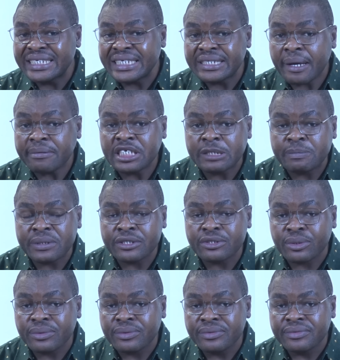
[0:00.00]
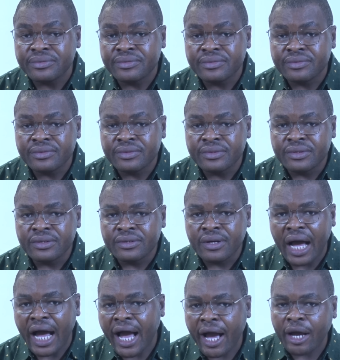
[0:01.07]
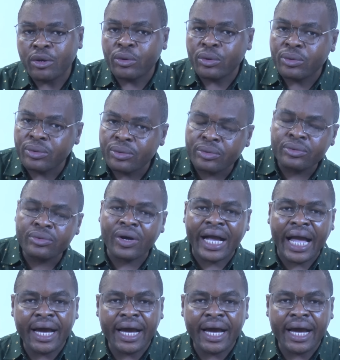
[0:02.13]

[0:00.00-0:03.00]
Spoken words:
a deceptive spirit too. You